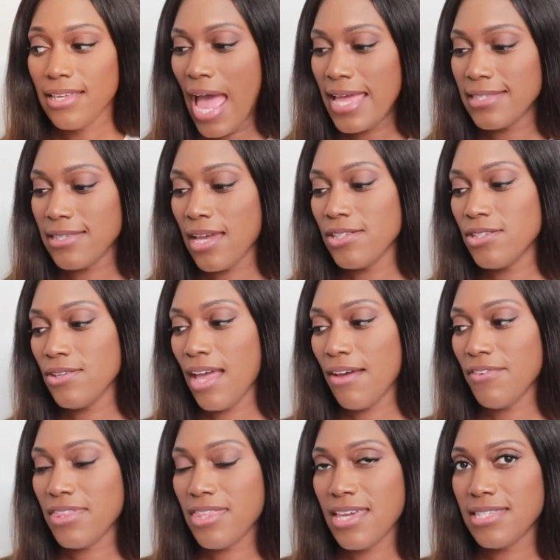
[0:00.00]
And I do
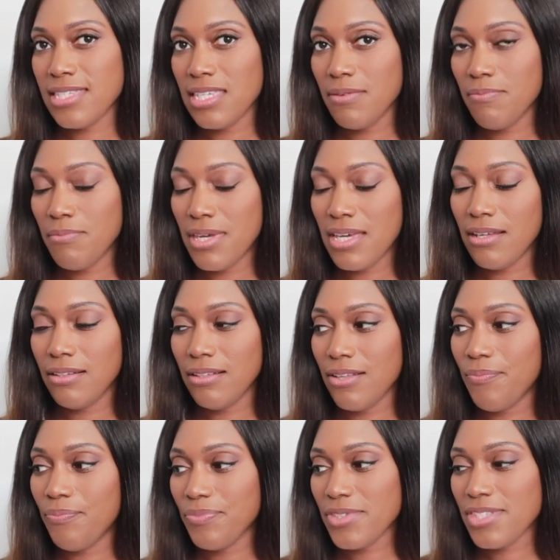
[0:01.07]
have a
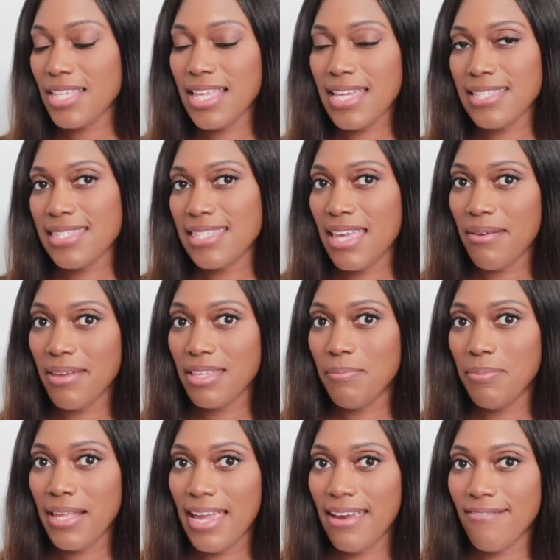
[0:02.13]
30ml, so let's see, I'm going
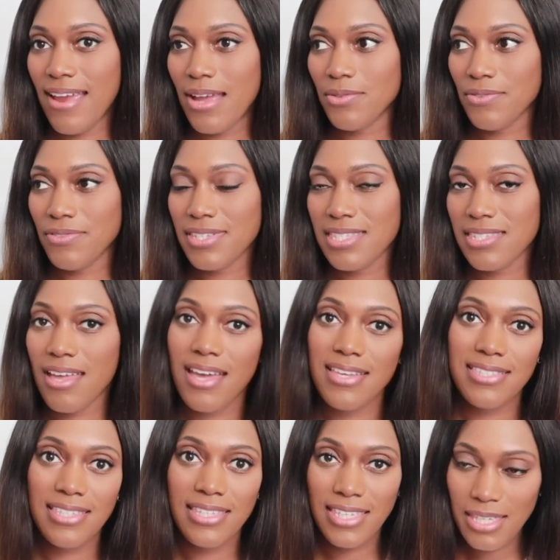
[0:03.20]
to play around with this,
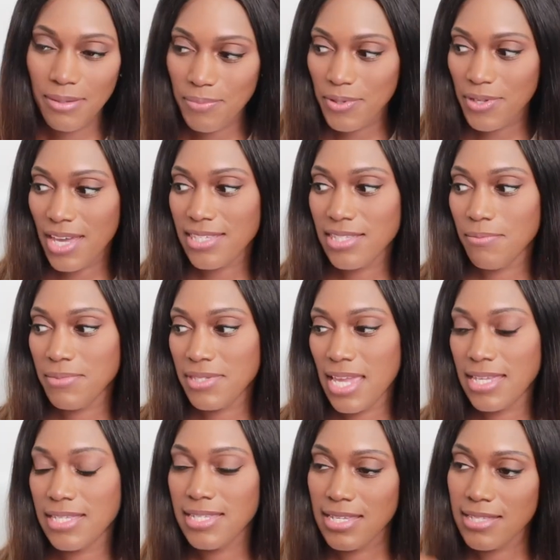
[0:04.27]
guys, keep you guys
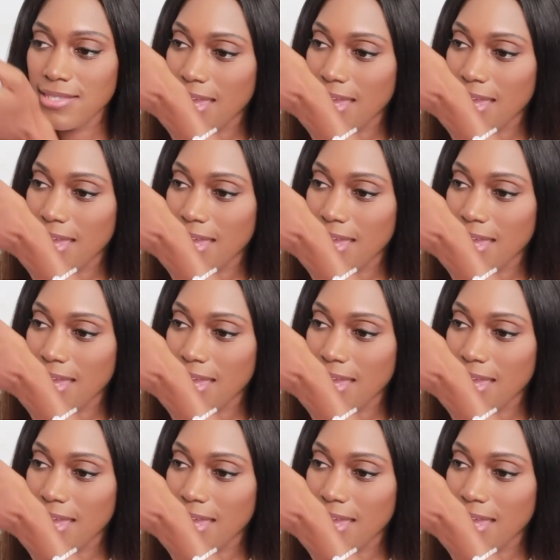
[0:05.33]
updated.